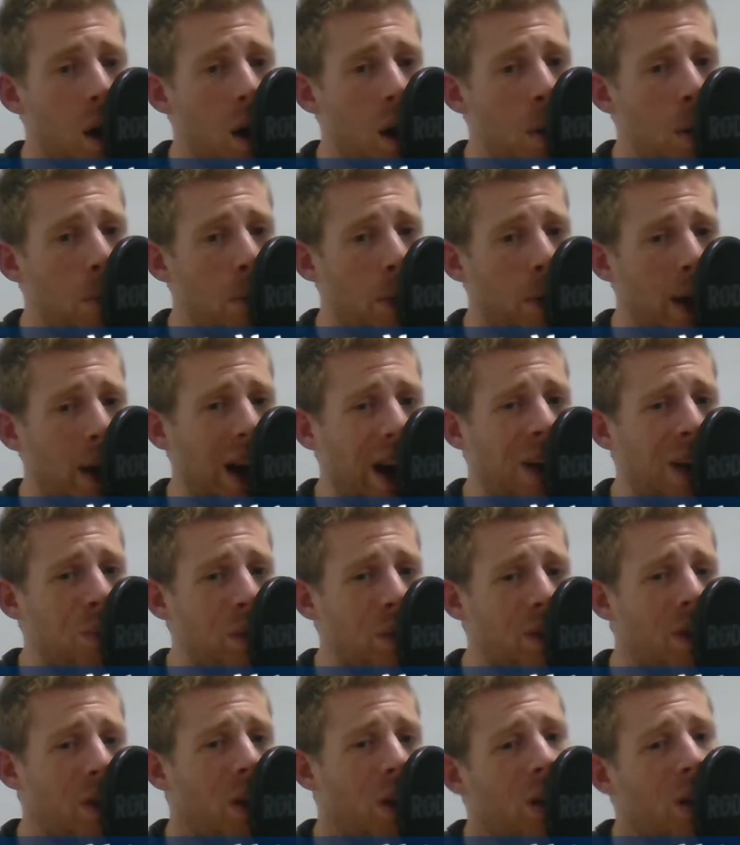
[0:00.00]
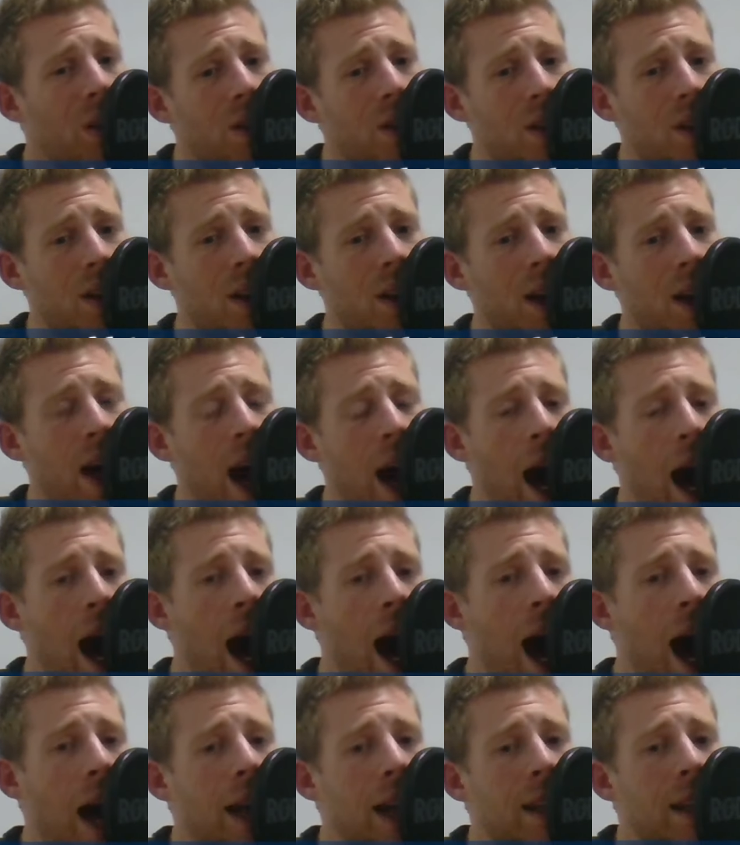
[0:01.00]
Perhaps not,
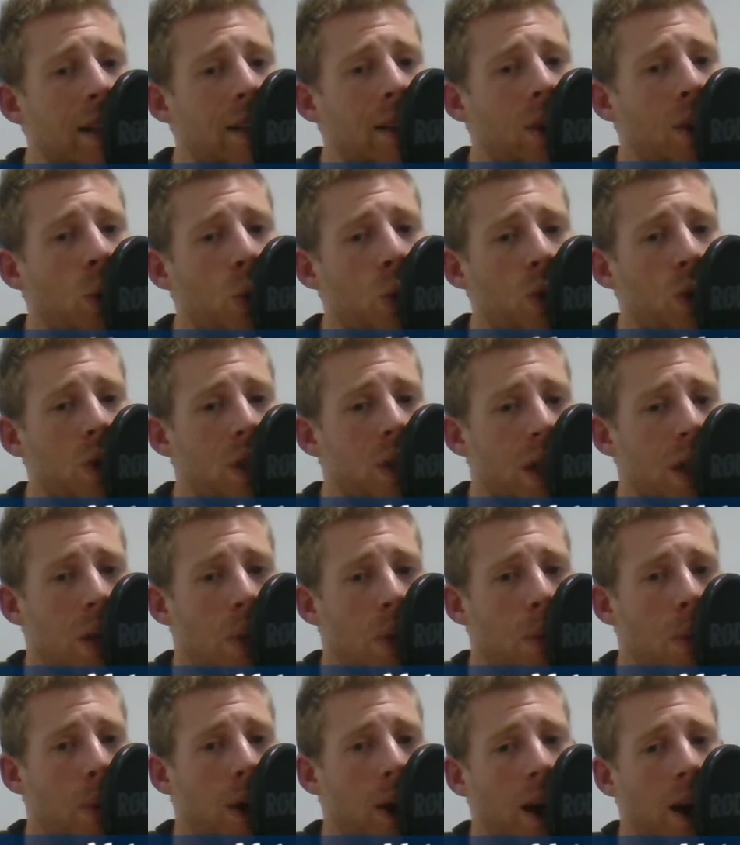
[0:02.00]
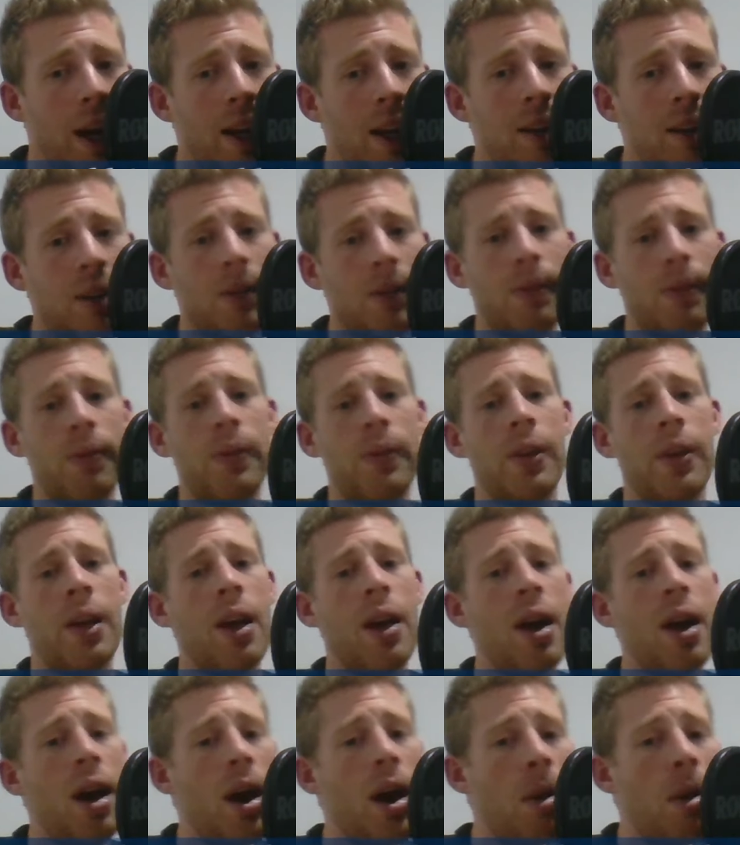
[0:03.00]
Alice cautiously replied.
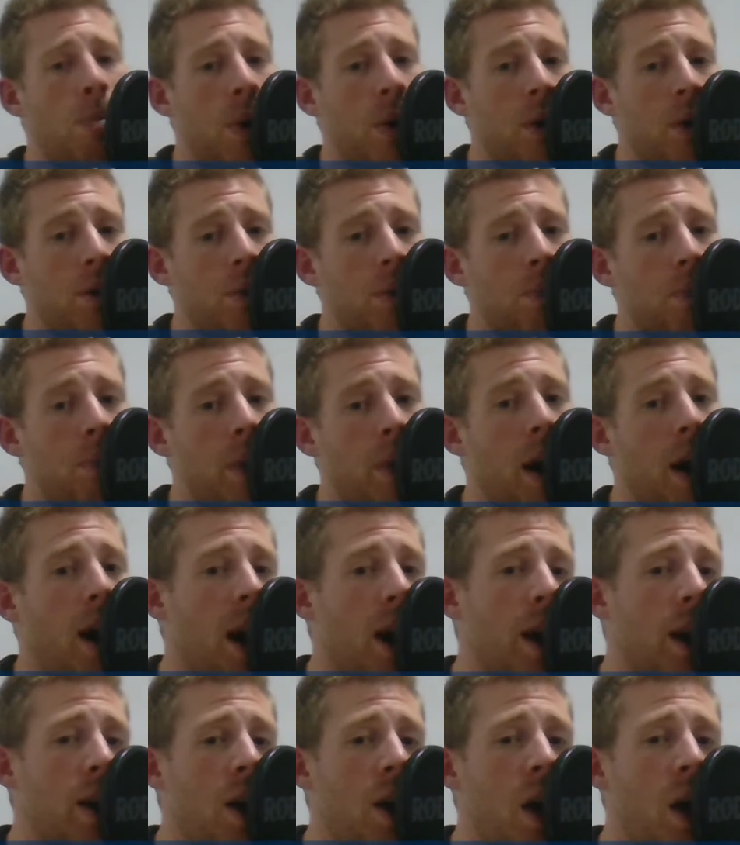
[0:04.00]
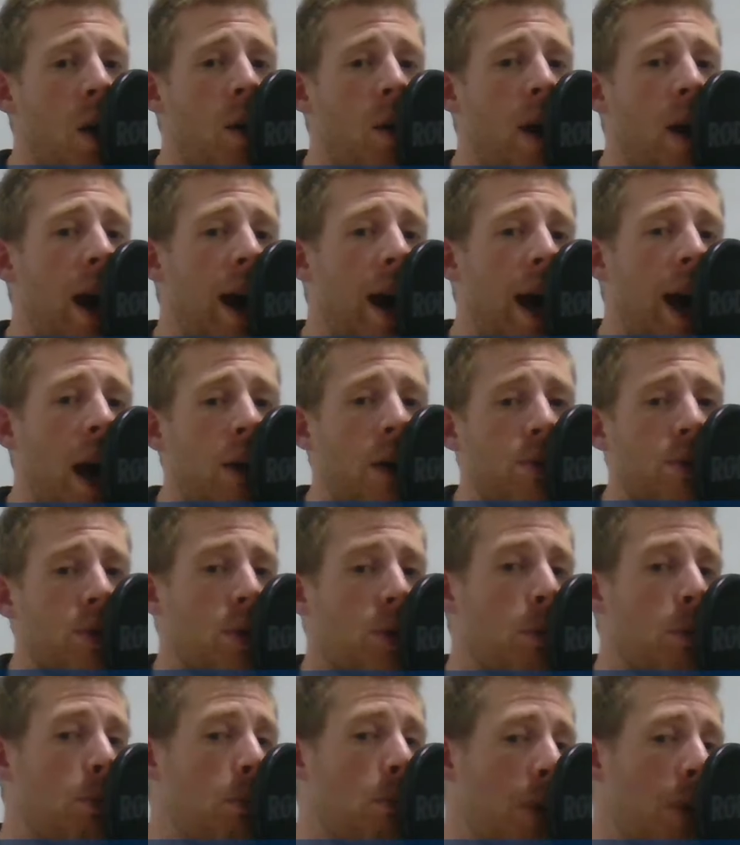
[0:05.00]
But I know I have
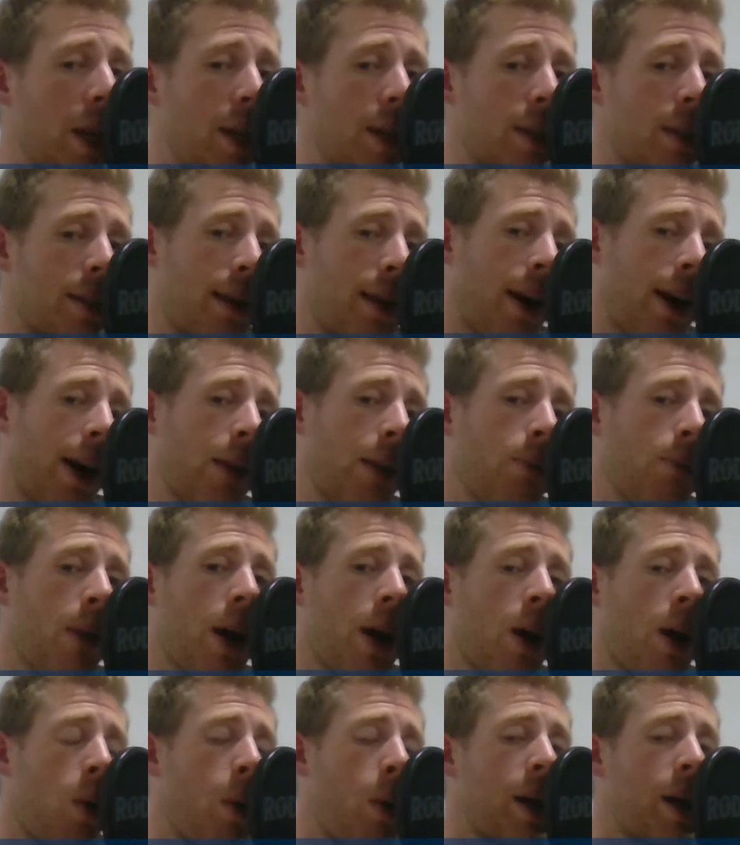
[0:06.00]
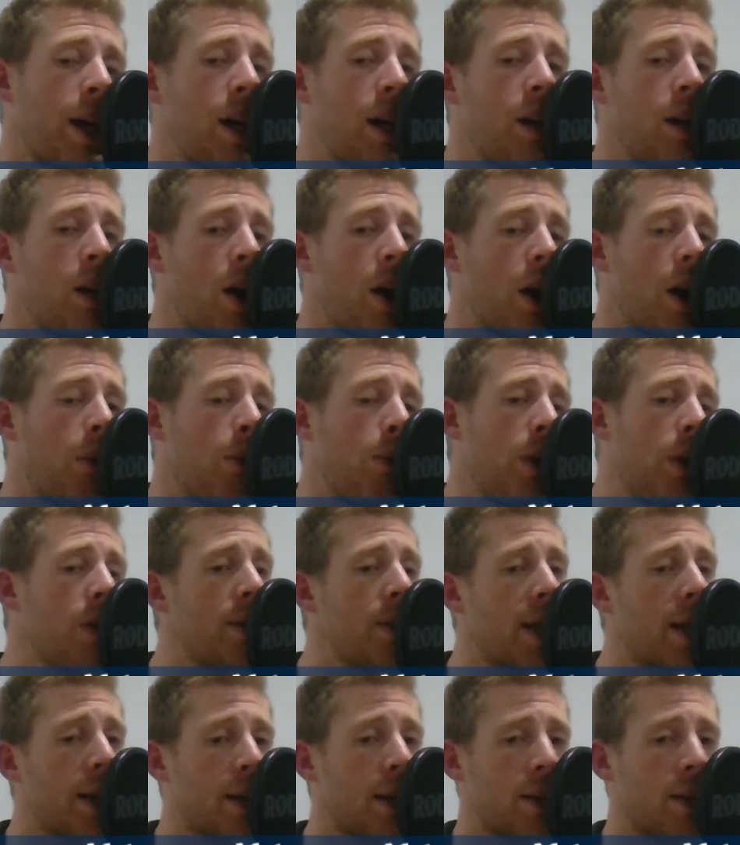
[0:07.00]
to beat time when I learn
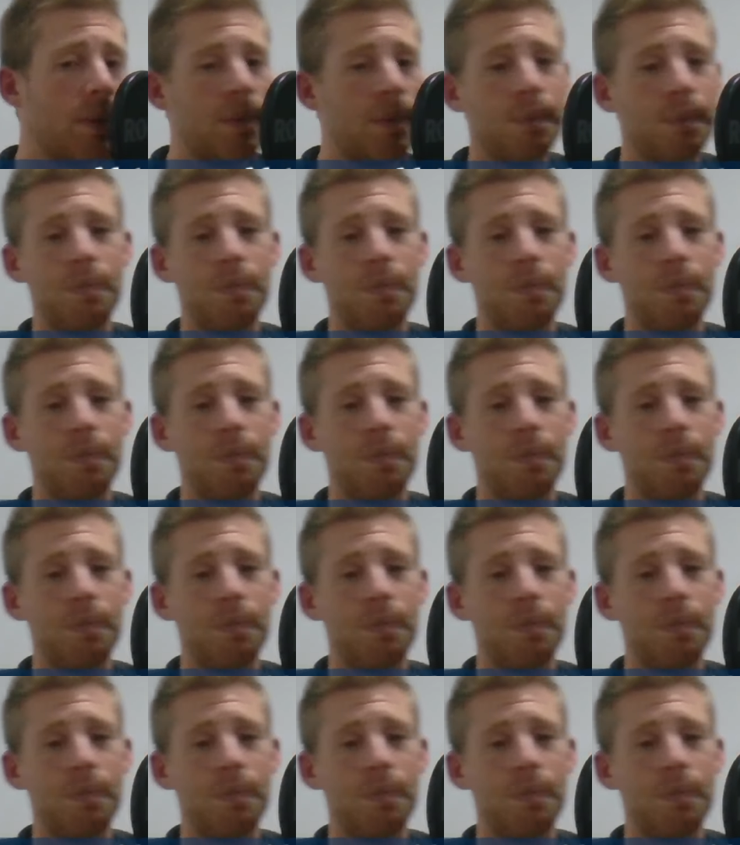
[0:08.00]
music.